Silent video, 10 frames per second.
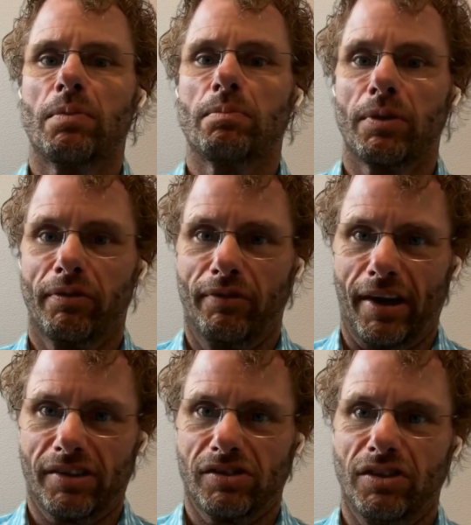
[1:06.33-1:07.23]

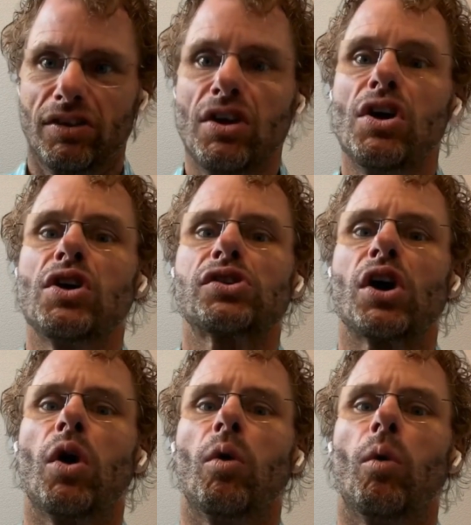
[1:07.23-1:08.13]
perfection. So
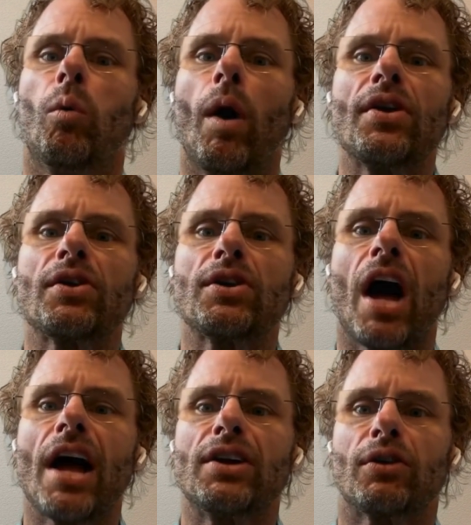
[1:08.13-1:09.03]
whether or not
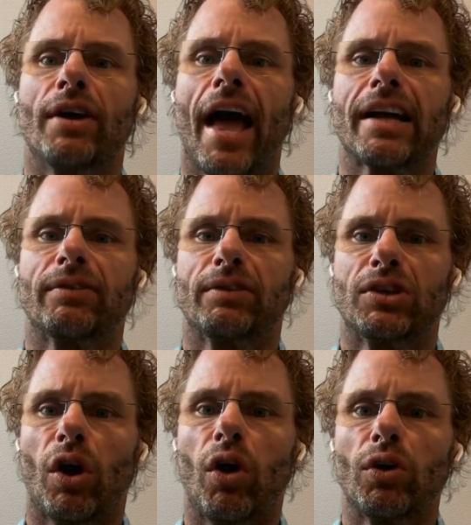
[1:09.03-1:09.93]
you're an active
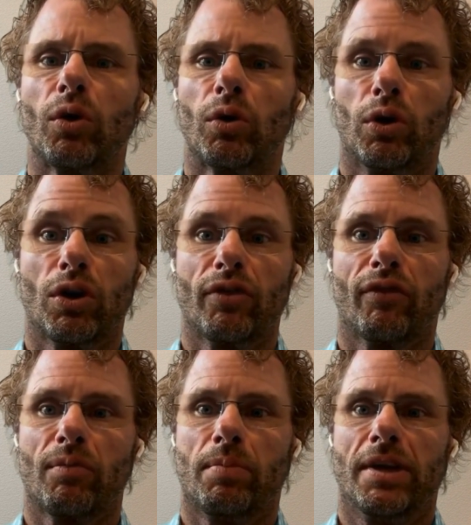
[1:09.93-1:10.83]
adult or looking for
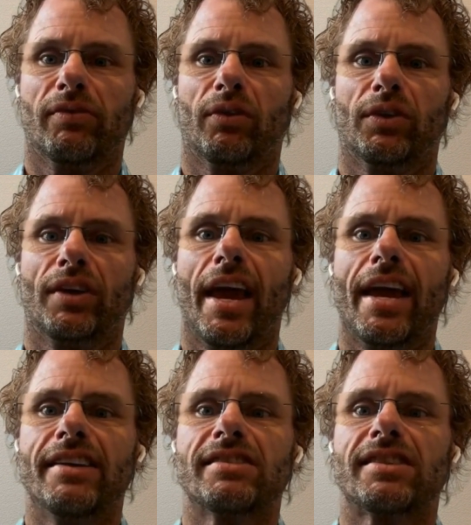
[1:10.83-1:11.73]
peaceful days,
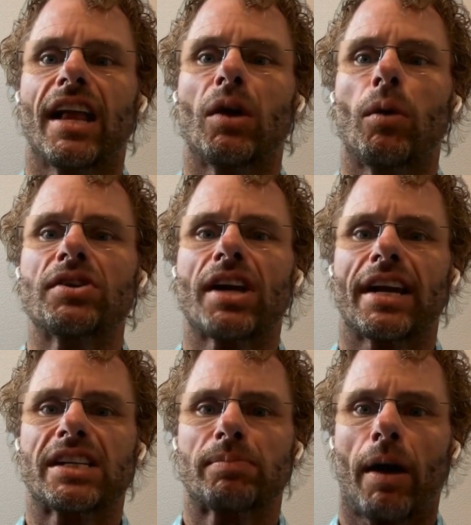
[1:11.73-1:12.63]
Delaware's got a
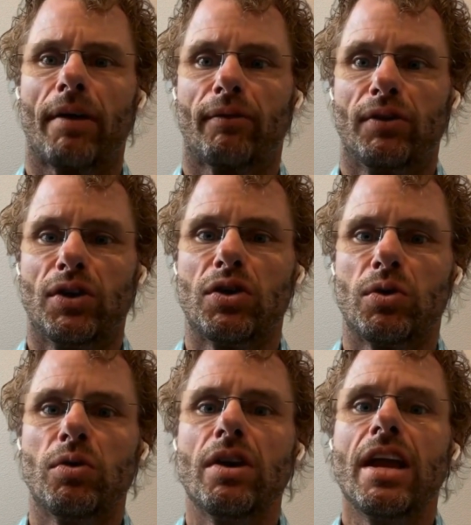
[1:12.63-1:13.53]
spot for you.
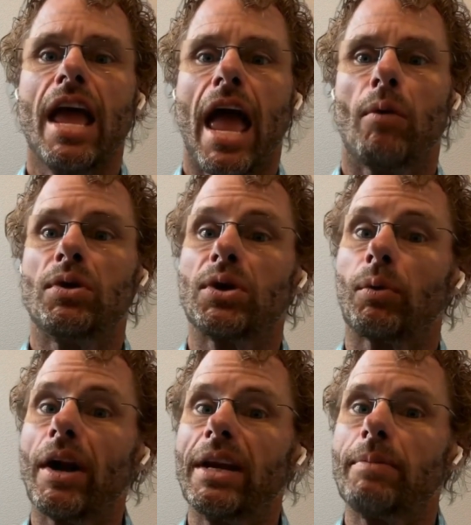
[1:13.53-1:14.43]
And when you're ready to
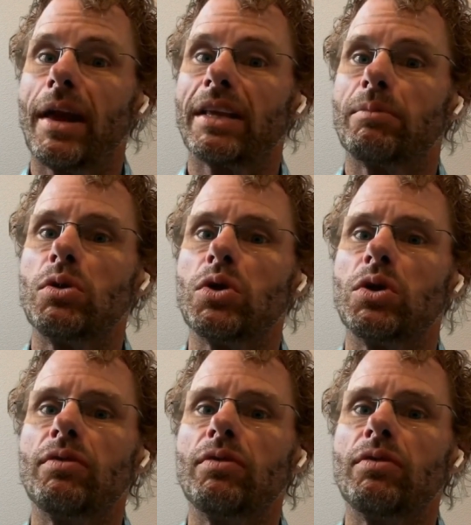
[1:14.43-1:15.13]
make the move,